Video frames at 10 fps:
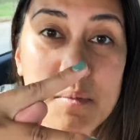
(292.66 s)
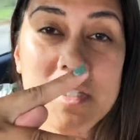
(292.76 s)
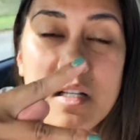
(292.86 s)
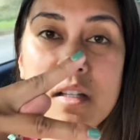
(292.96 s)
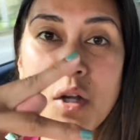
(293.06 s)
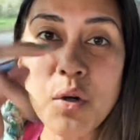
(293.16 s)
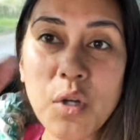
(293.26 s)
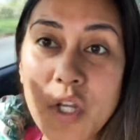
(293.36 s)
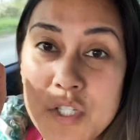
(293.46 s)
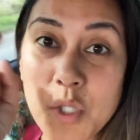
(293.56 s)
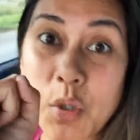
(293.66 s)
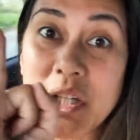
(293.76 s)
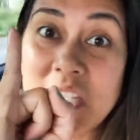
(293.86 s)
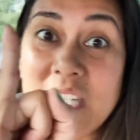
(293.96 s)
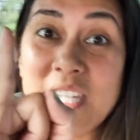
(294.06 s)
signal. So
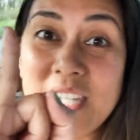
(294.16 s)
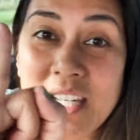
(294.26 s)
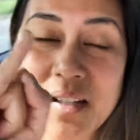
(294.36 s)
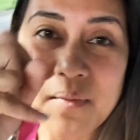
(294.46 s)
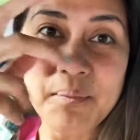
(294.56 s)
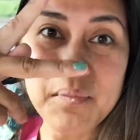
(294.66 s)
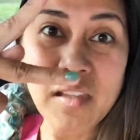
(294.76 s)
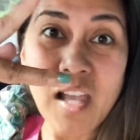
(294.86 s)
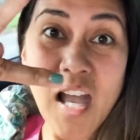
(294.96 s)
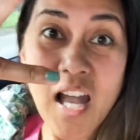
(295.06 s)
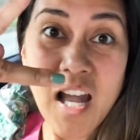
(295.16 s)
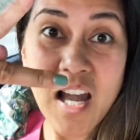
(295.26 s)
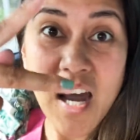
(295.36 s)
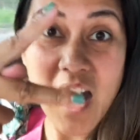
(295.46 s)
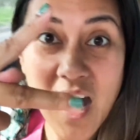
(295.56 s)
I
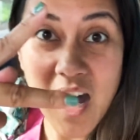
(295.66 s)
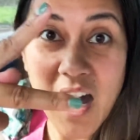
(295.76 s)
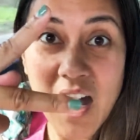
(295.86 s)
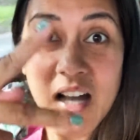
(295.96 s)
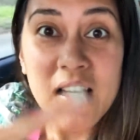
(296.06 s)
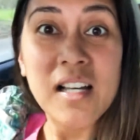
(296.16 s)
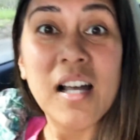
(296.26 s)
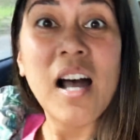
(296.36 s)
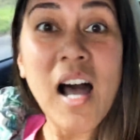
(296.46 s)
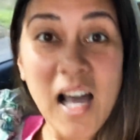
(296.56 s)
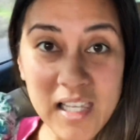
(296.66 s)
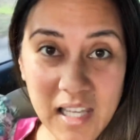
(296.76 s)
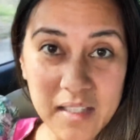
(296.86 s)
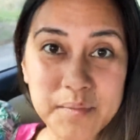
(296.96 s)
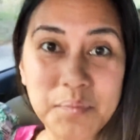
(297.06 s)
ka
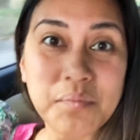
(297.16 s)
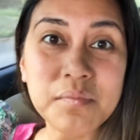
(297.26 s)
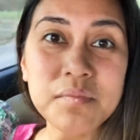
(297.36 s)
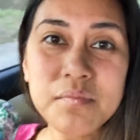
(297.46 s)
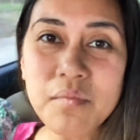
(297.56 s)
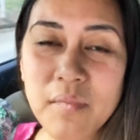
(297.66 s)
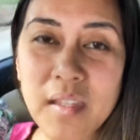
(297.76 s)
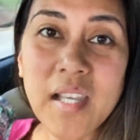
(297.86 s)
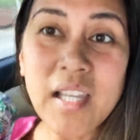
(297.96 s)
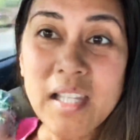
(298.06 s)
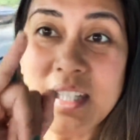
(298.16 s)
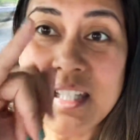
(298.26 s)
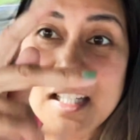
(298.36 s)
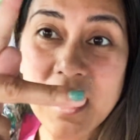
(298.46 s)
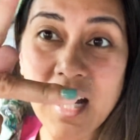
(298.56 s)
hale.
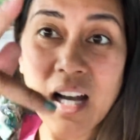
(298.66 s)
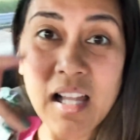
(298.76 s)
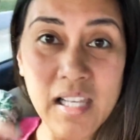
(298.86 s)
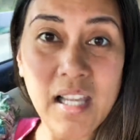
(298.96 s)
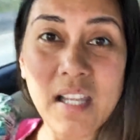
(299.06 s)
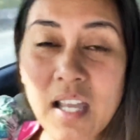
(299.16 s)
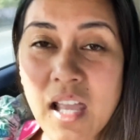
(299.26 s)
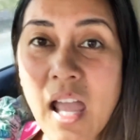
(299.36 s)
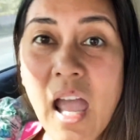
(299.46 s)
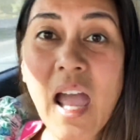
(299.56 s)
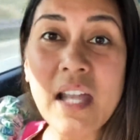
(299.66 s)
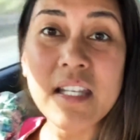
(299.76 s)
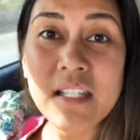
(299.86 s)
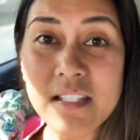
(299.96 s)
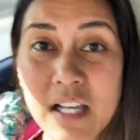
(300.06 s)
Ika hale.
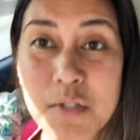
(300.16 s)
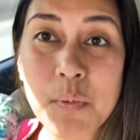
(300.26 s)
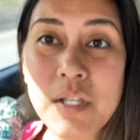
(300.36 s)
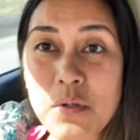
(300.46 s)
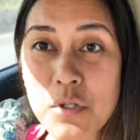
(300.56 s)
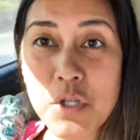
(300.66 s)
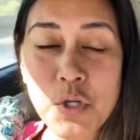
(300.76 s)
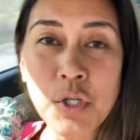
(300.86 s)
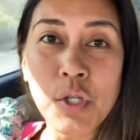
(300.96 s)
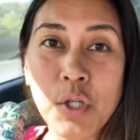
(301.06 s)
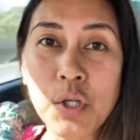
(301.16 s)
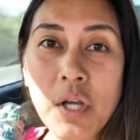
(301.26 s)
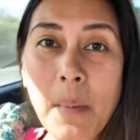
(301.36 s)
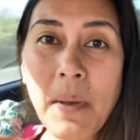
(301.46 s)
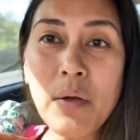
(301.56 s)
And next week, you're gonna learn
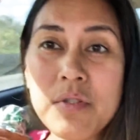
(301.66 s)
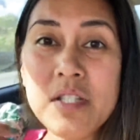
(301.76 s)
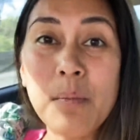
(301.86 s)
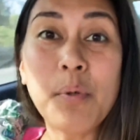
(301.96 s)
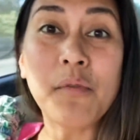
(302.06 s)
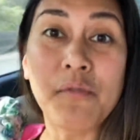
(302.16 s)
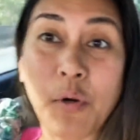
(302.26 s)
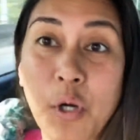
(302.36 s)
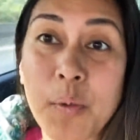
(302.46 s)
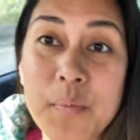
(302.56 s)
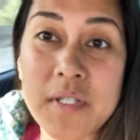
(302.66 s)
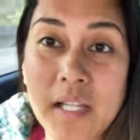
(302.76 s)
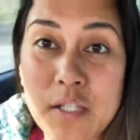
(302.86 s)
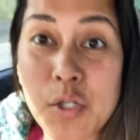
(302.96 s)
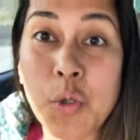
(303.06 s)
about simple verbs,
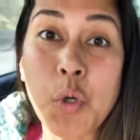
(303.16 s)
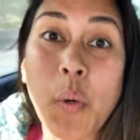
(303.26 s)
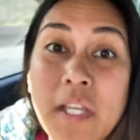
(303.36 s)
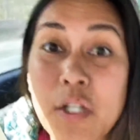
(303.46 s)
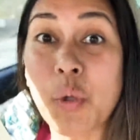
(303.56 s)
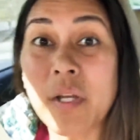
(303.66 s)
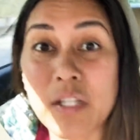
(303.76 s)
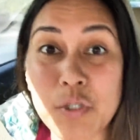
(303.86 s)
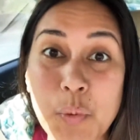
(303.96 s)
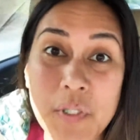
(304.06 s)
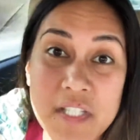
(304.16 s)
like, you know, going and doing